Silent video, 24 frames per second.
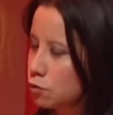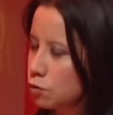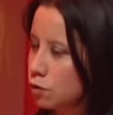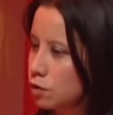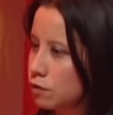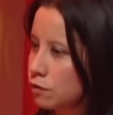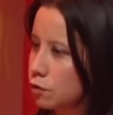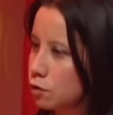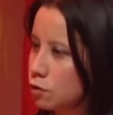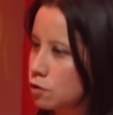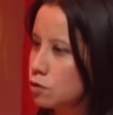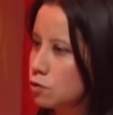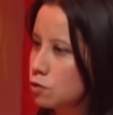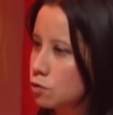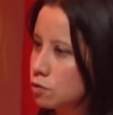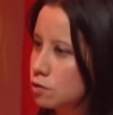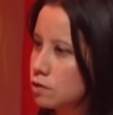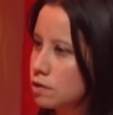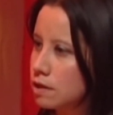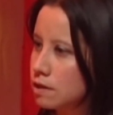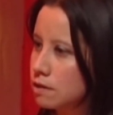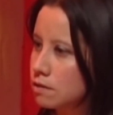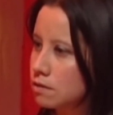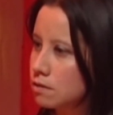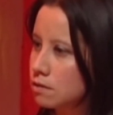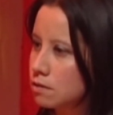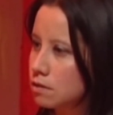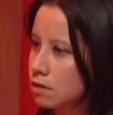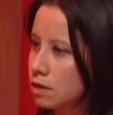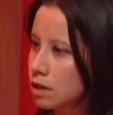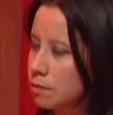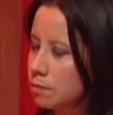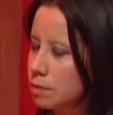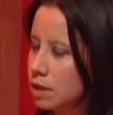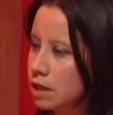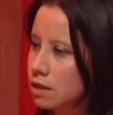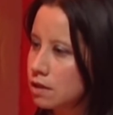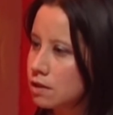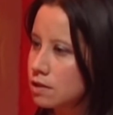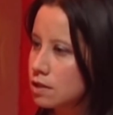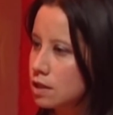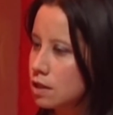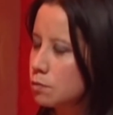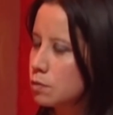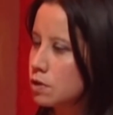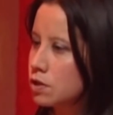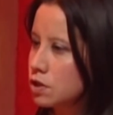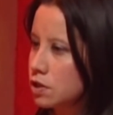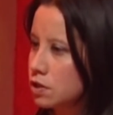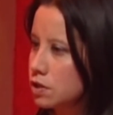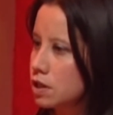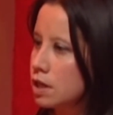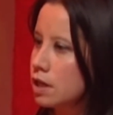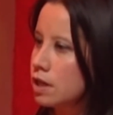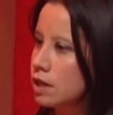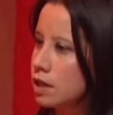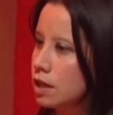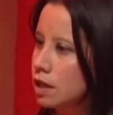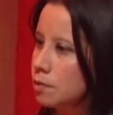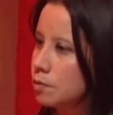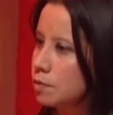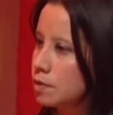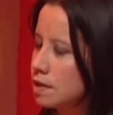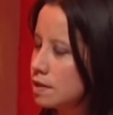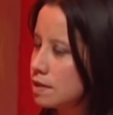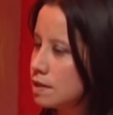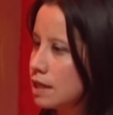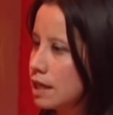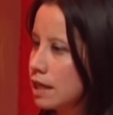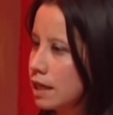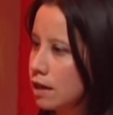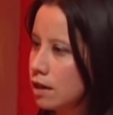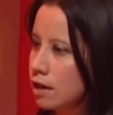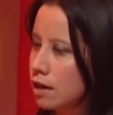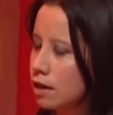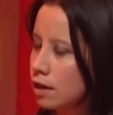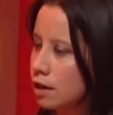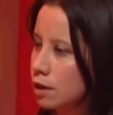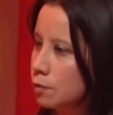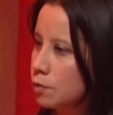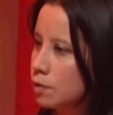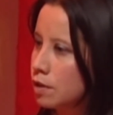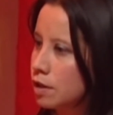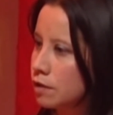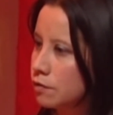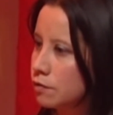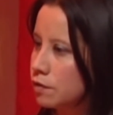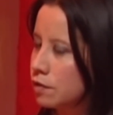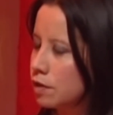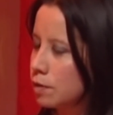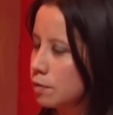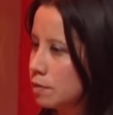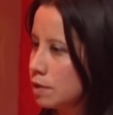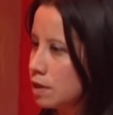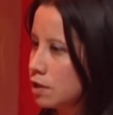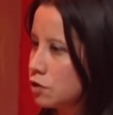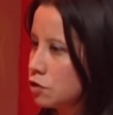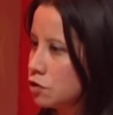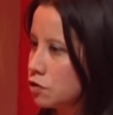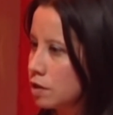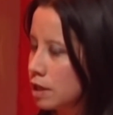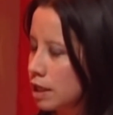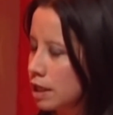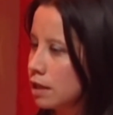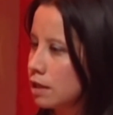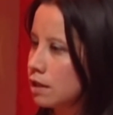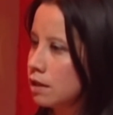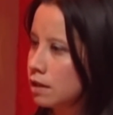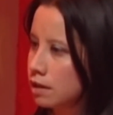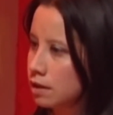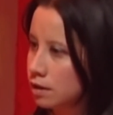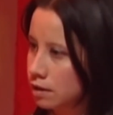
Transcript: all of your sources? I mean, can someone Absolutely. just turn up and say, I, I oh, work Oh, we we'll have to be very,